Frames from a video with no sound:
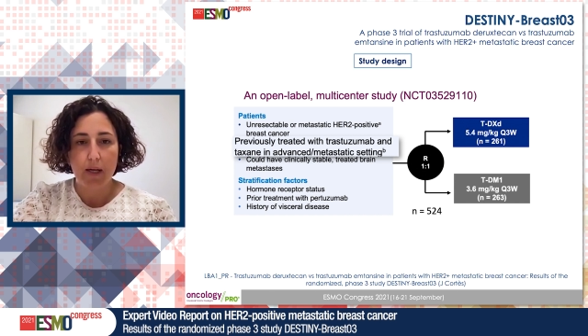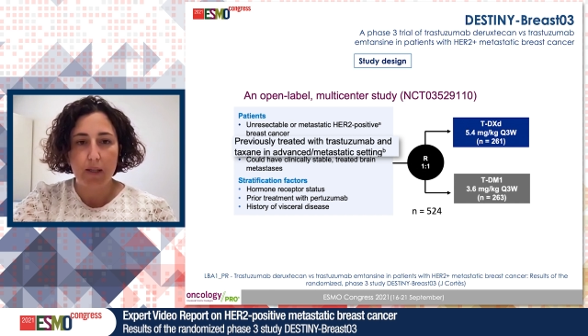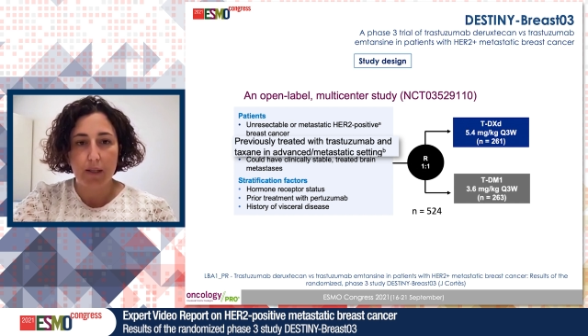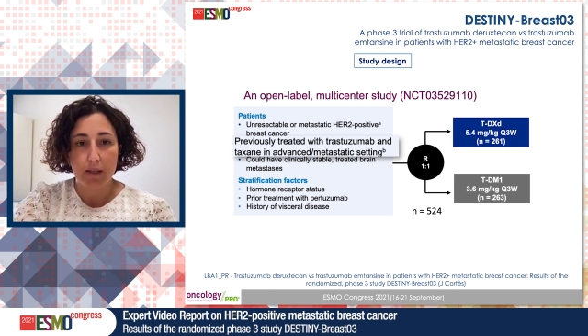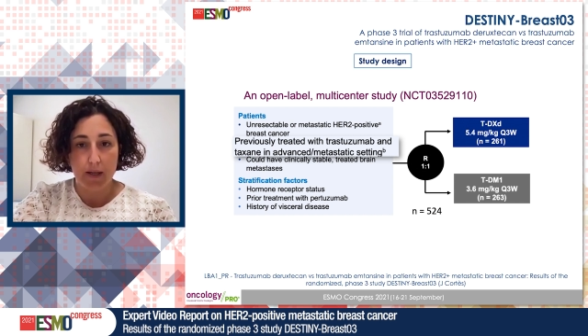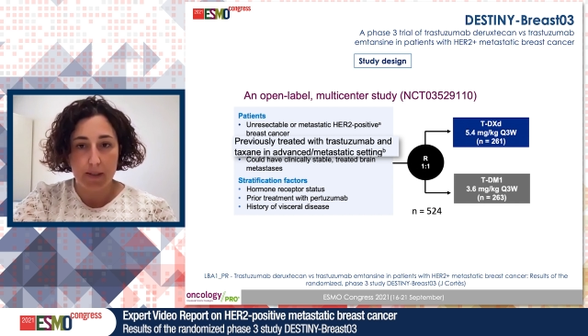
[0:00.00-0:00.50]

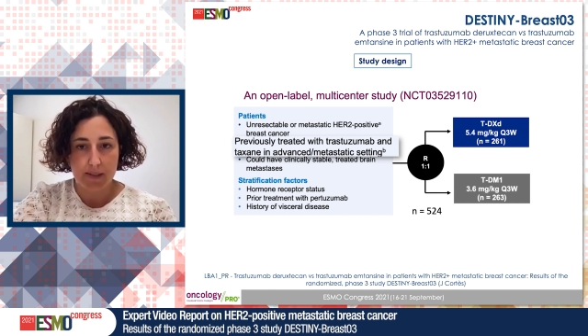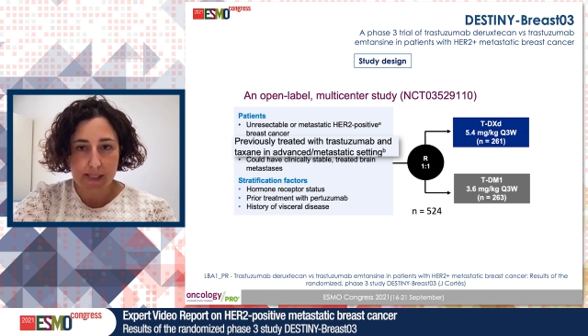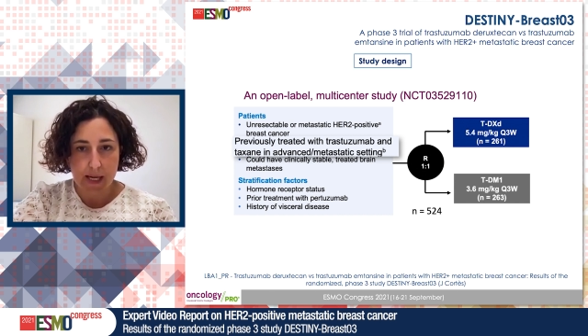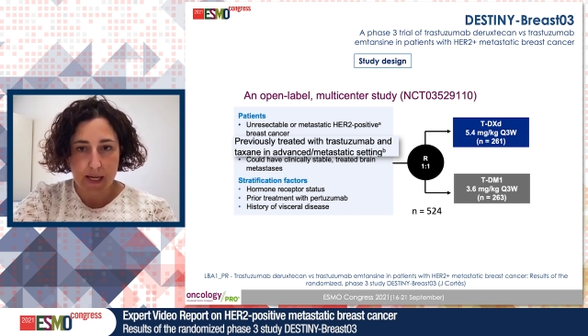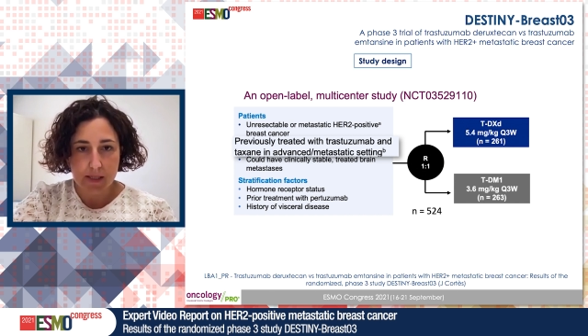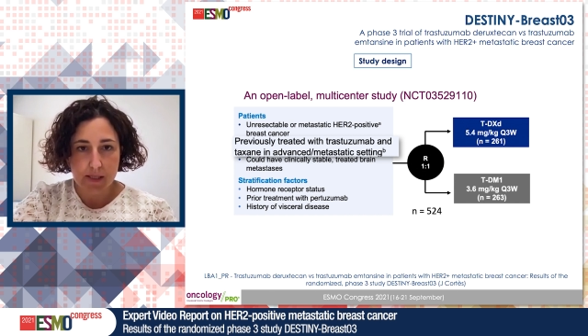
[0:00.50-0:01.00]
and
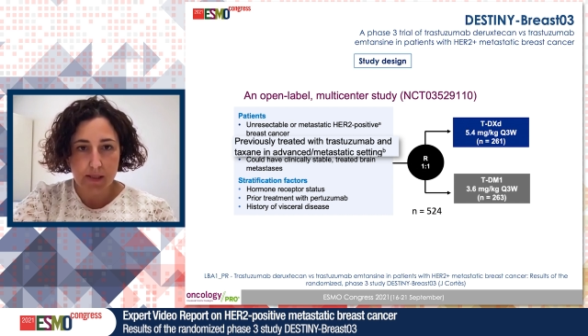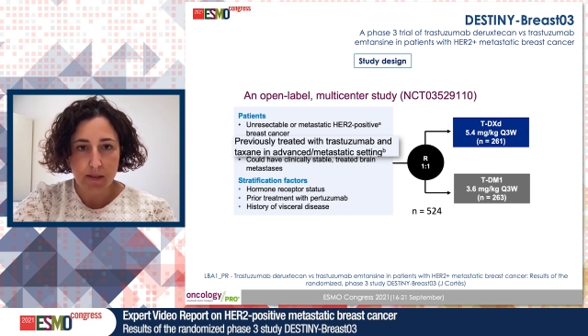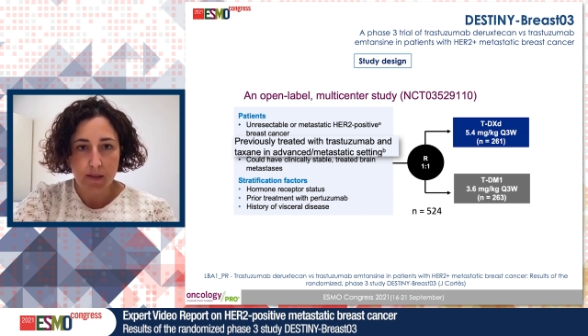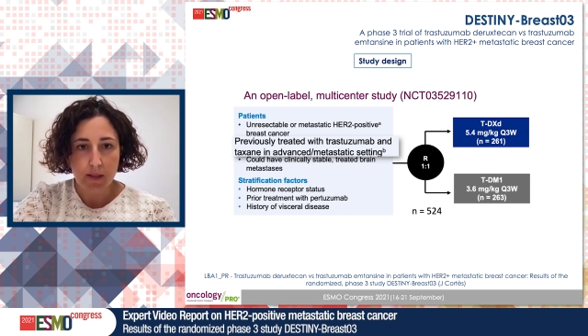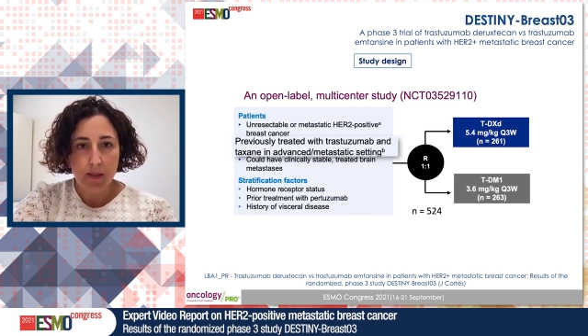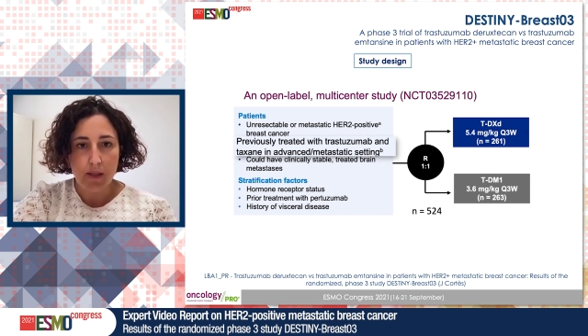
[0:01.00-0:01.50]

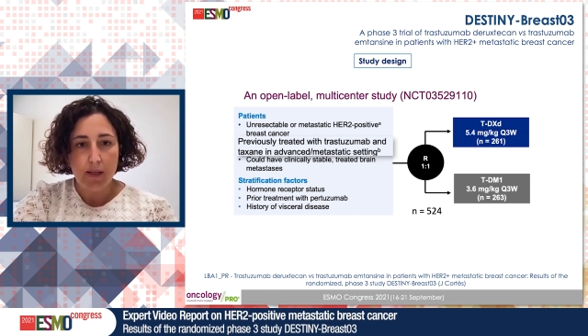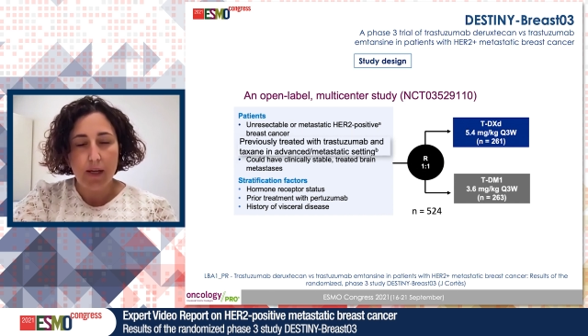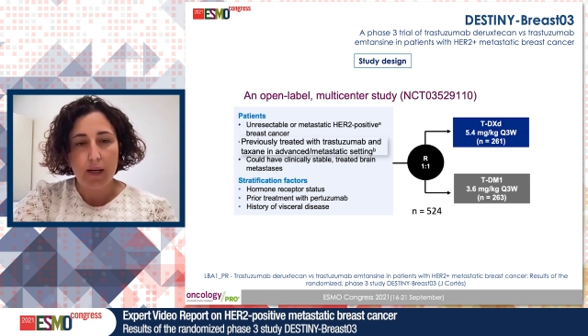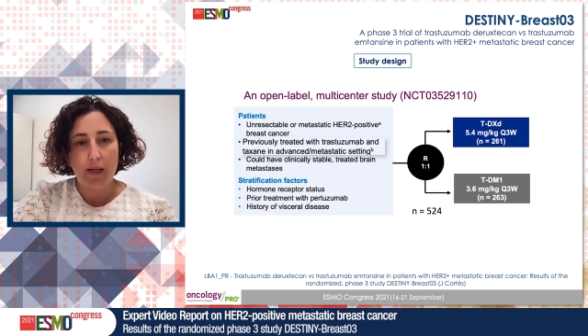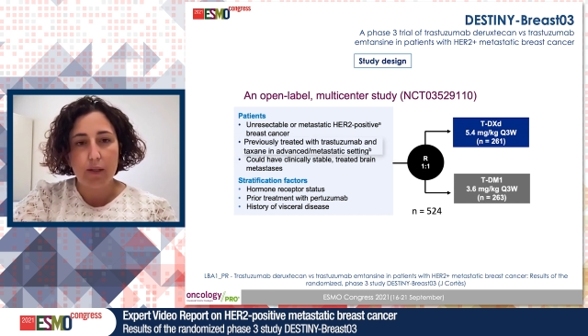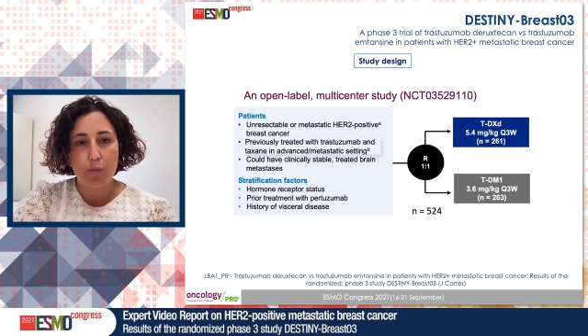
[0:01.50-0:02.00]
Taxane
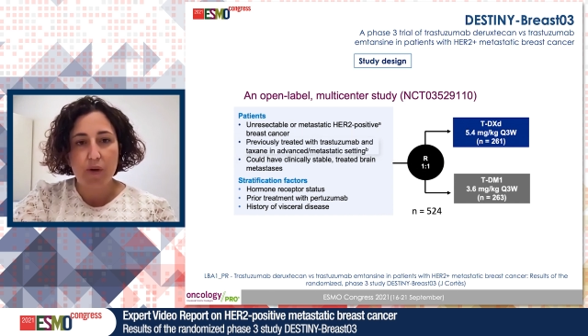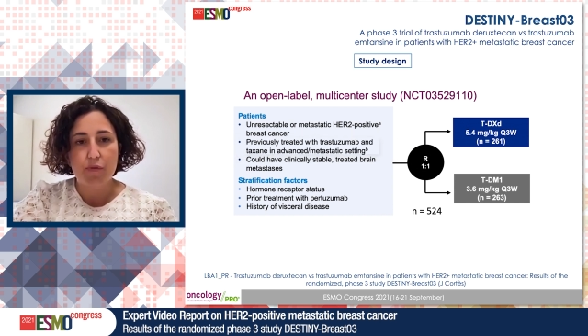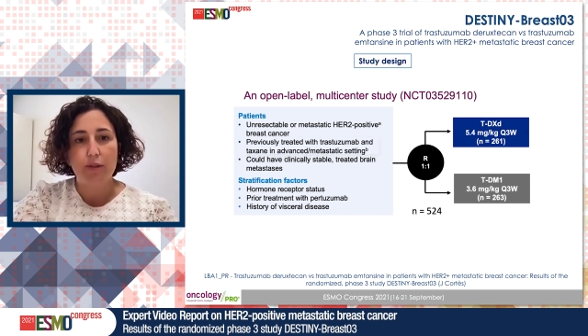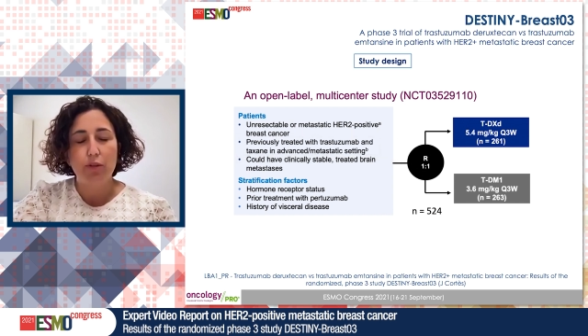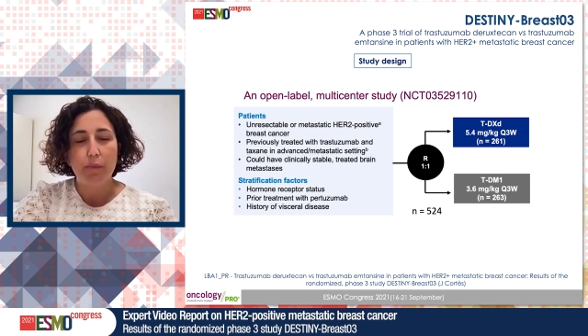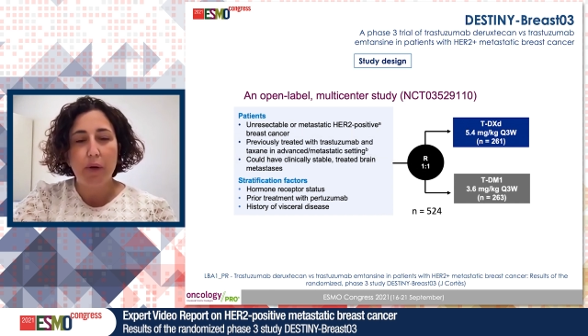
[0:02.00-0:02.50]
and were
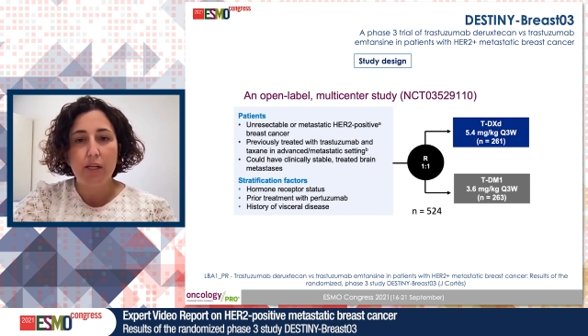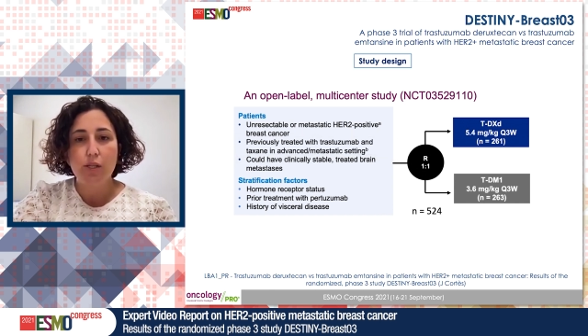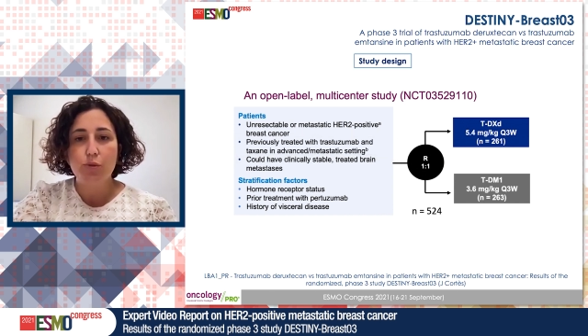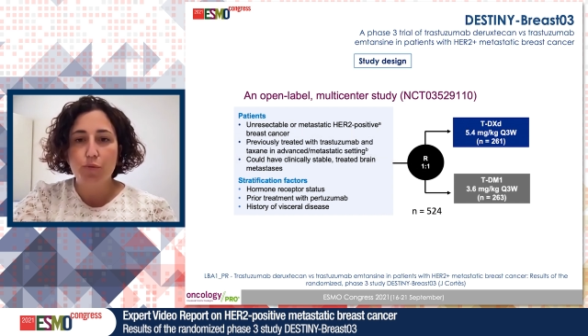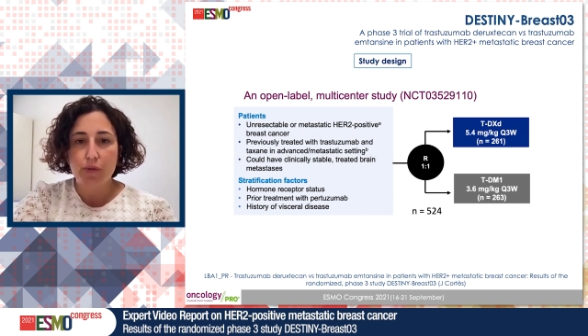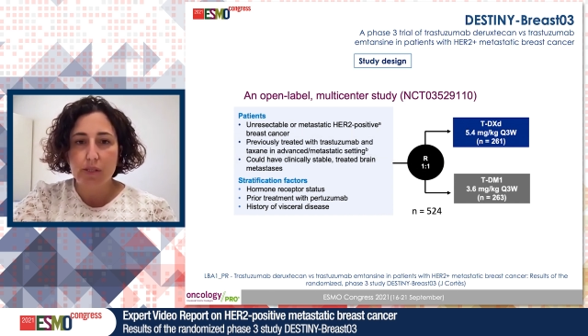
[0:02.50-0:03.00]

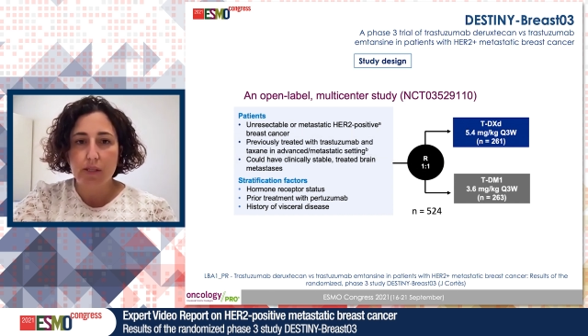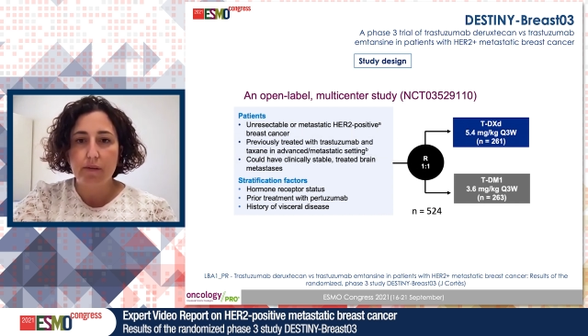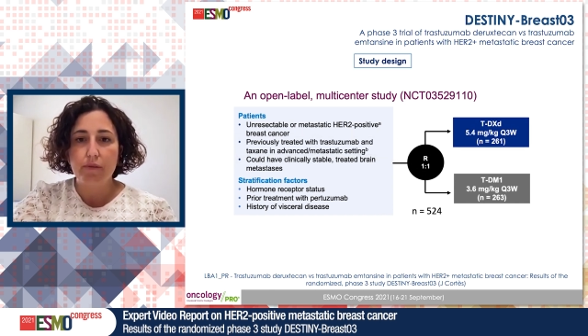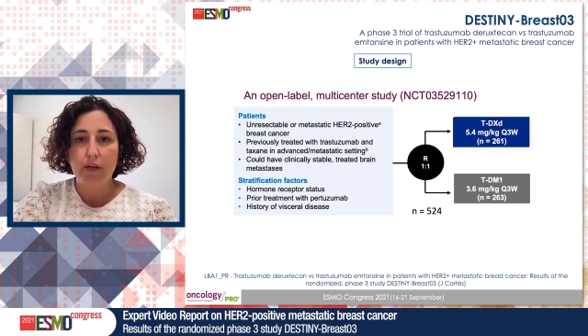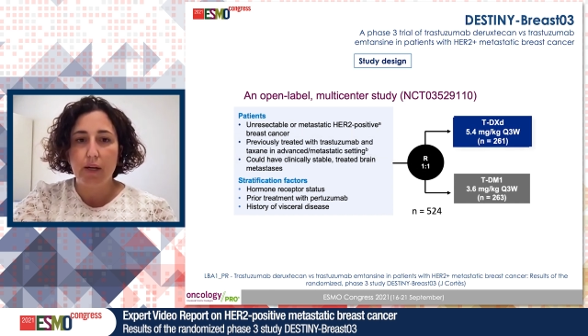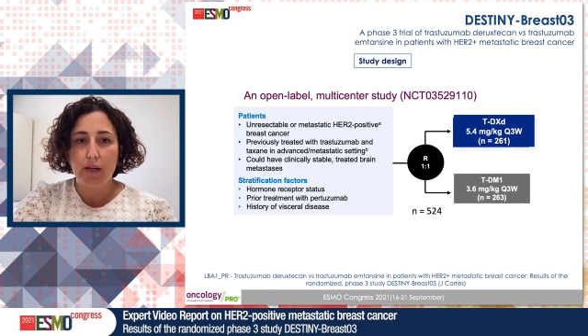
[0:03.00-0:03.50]
randomized to
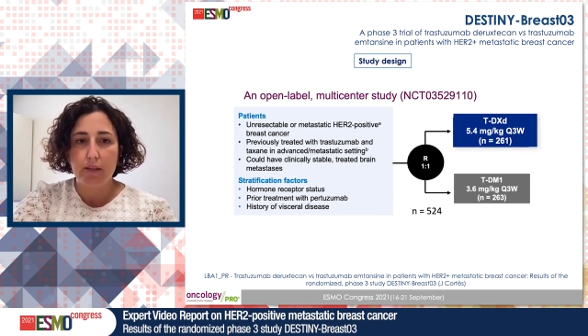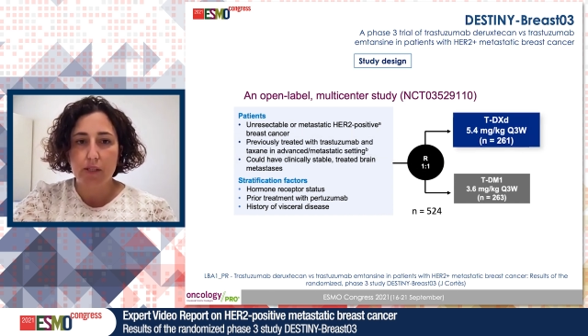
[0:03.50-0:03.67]
receive uh,